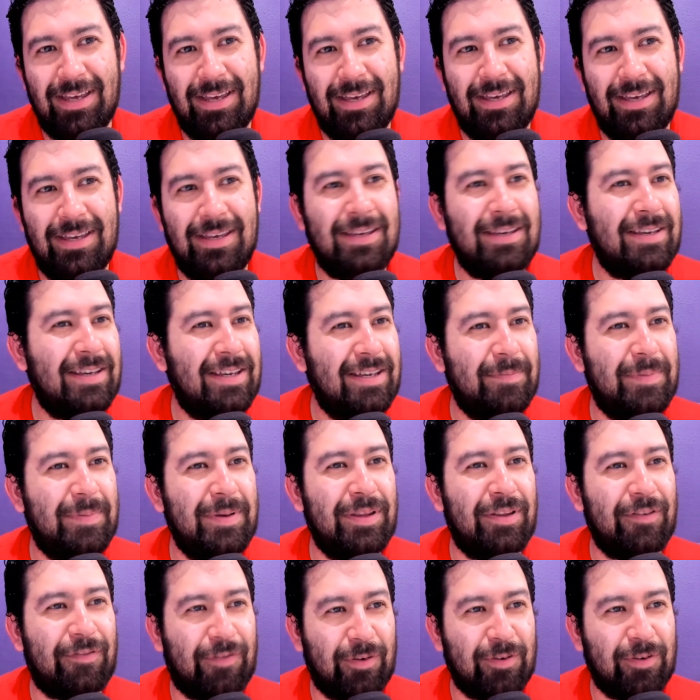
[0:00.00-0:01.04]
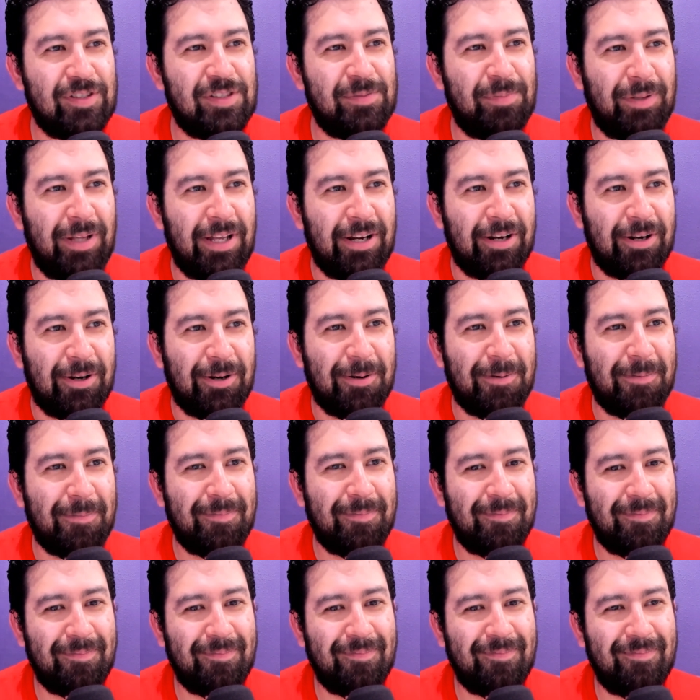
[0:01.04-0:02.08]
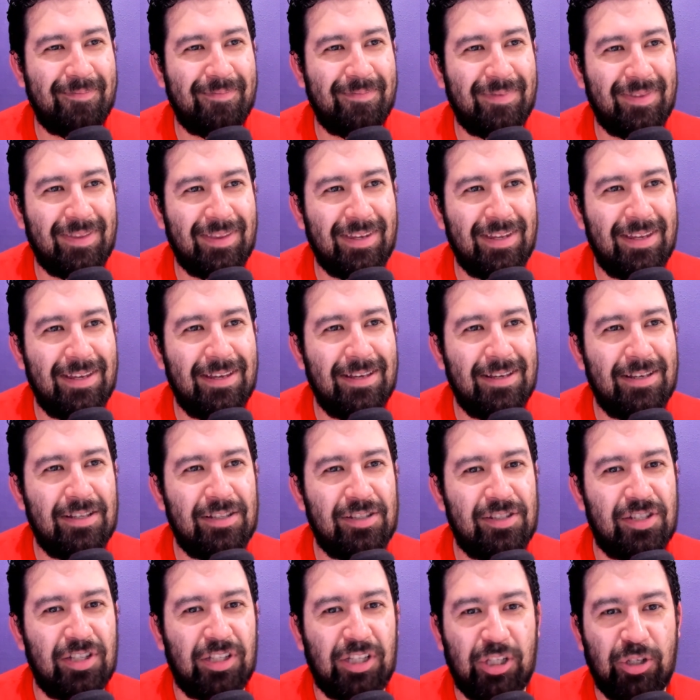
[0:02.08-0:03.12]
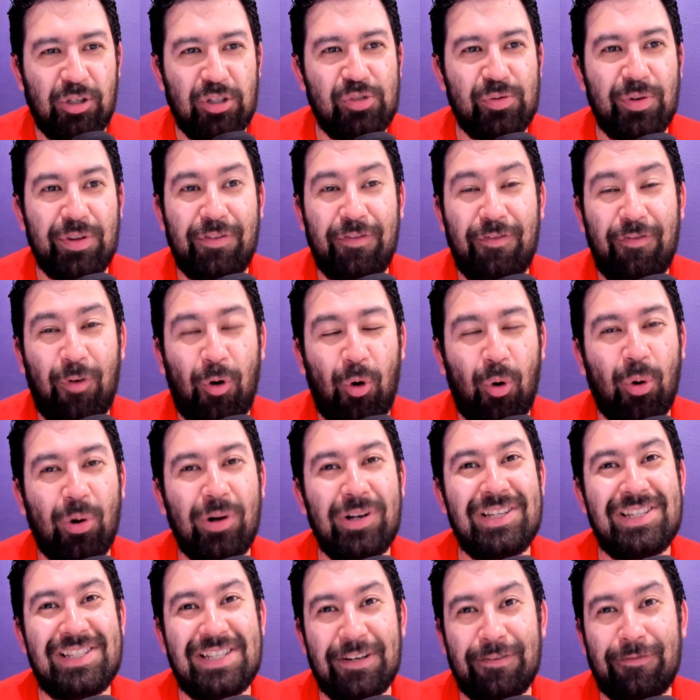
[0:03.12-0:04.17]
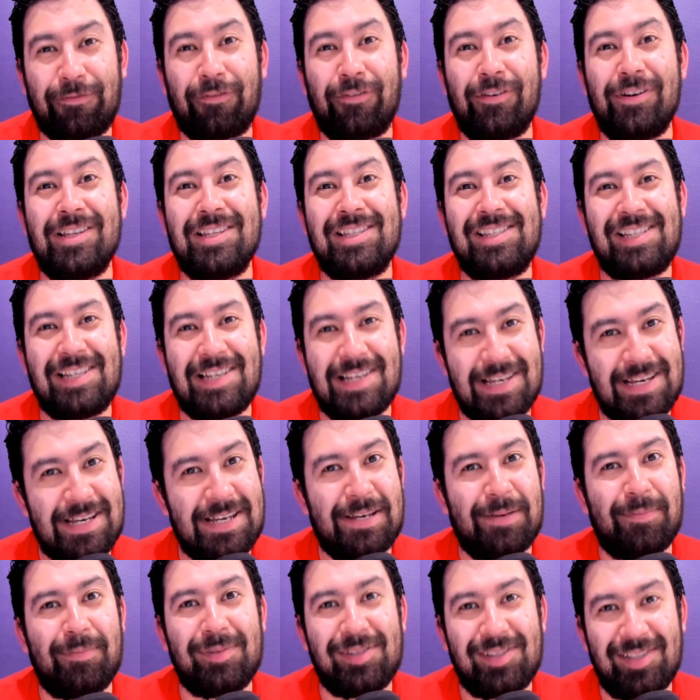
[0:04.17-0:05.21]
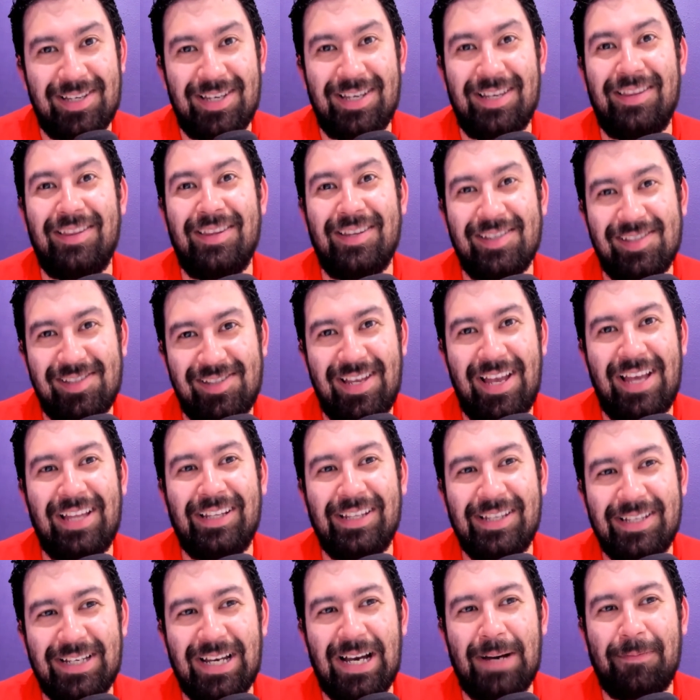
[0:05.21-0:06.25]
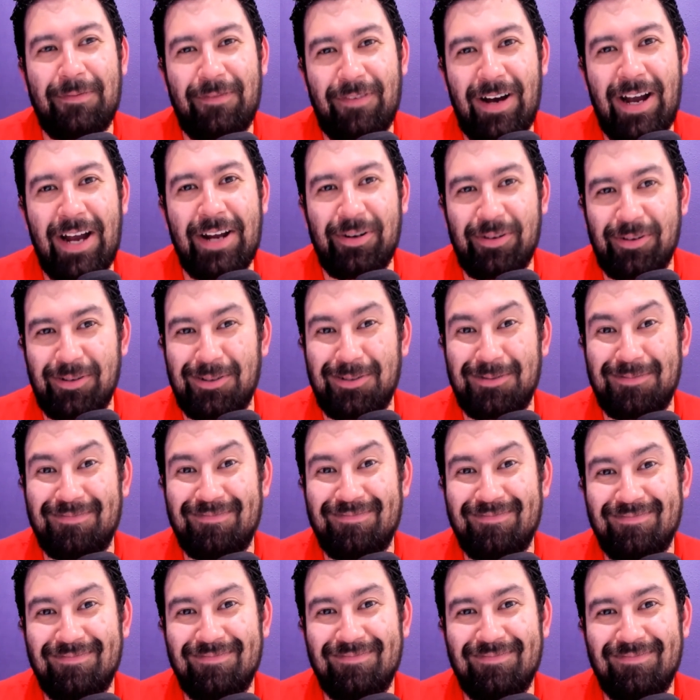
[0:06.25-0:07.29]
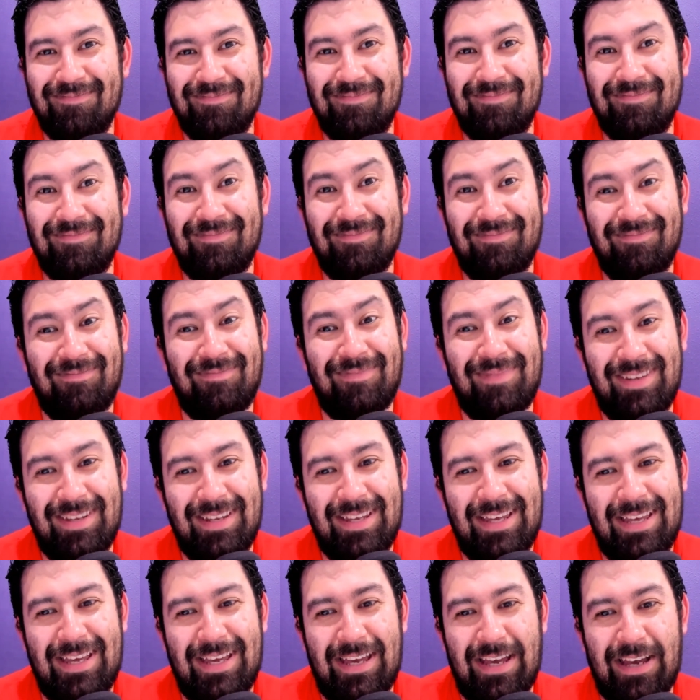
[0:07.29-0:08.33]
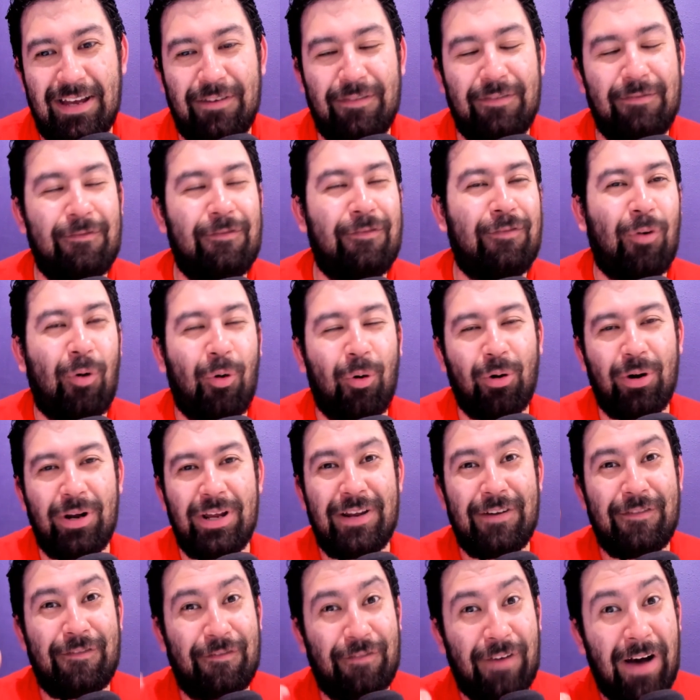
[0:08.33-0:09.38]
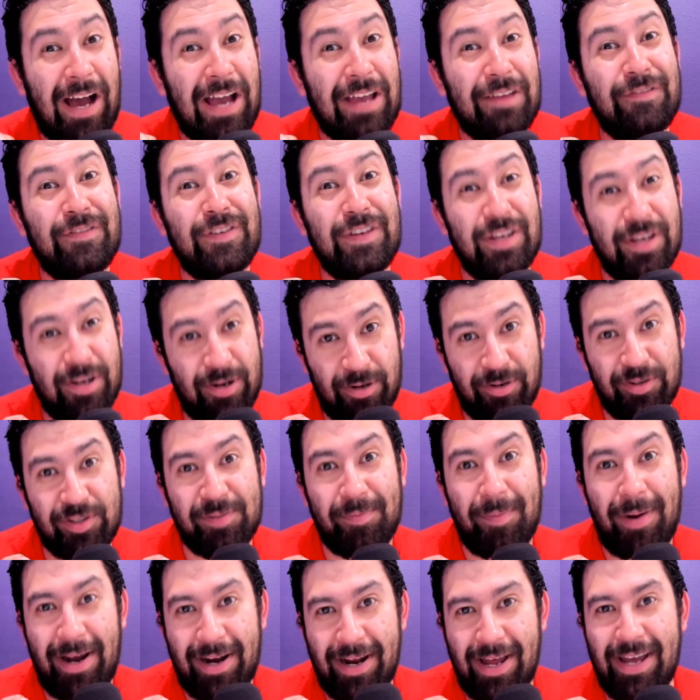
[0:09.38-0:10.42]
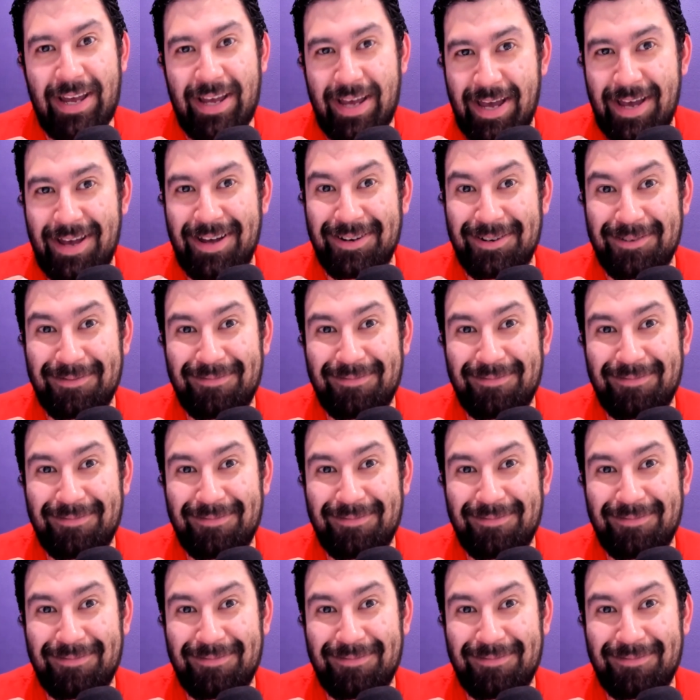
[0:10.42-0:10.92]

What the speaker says: he'd be the first player to lose with four different teams in the Stanley Cup Final. And four in 5 years, might I add.